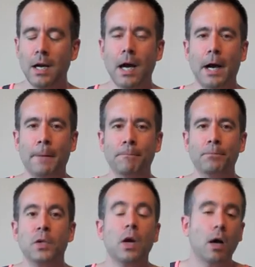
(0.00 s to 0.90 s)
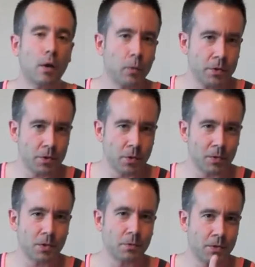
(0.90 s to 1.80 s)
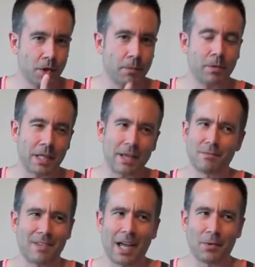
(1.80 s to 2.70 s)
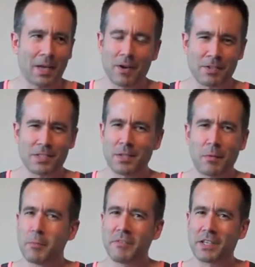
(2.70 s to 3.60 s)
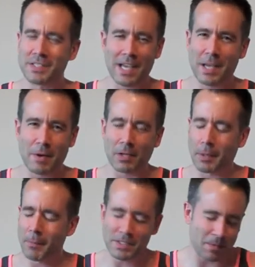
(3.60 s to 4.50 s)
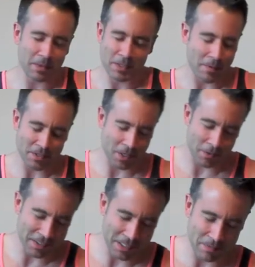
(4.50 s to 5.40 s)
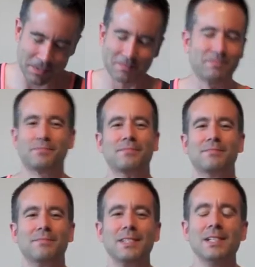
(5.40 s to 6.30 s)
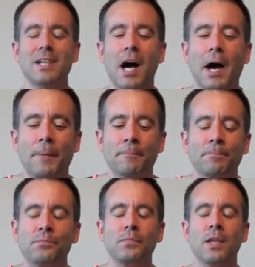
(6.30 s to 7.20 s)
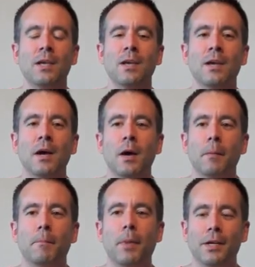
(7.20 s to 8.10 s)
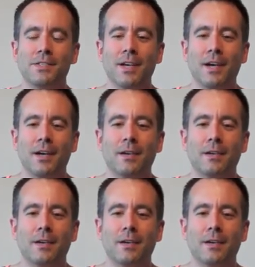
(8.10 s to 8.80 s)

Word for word: Um, Winter Soldier was good, but that I don't count as a summer movie because that came out like months and months and months ago, it seems. Um, but uh,